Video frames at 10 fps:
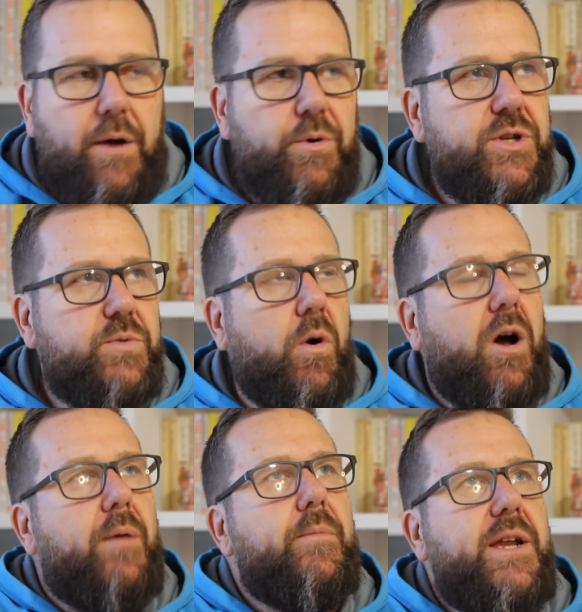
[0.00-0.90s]
which is
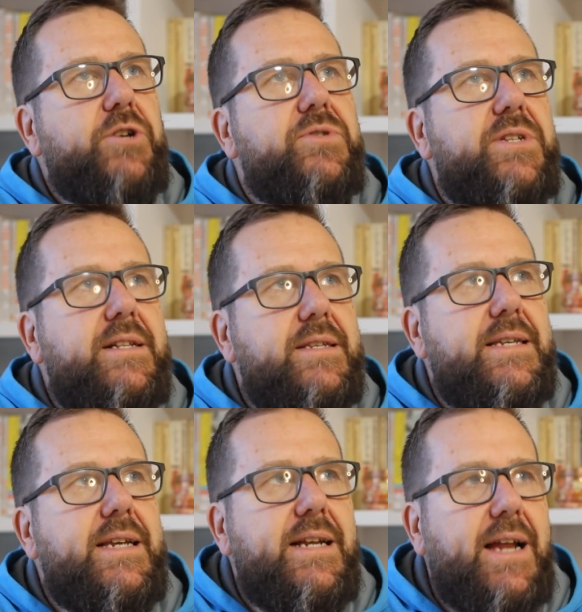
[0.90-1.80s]
why I'm interested in
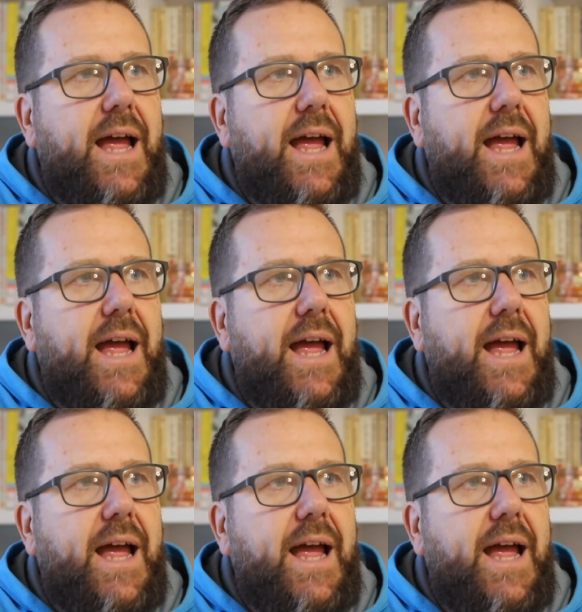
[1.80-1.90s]
seeing